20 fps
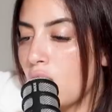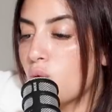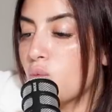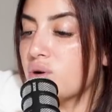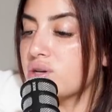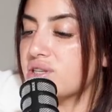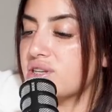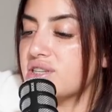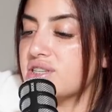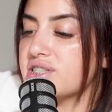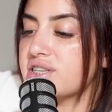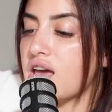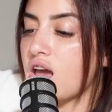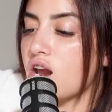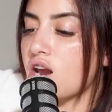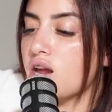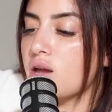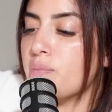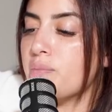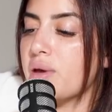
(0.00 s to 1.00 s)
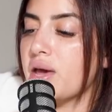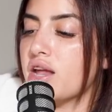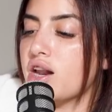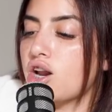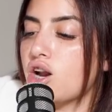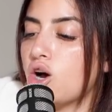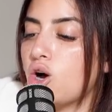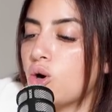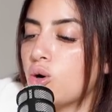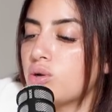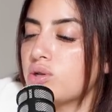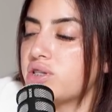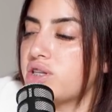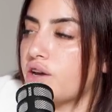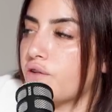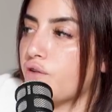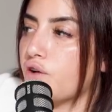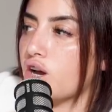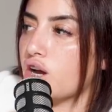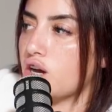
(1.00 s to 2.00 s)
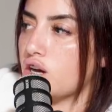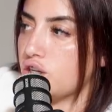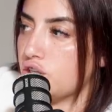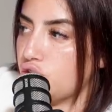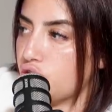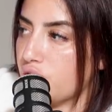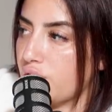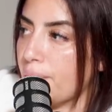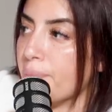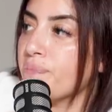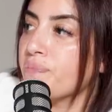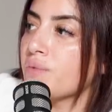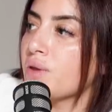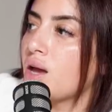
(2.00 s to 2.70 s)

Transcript: Was it scary being in a whole different country?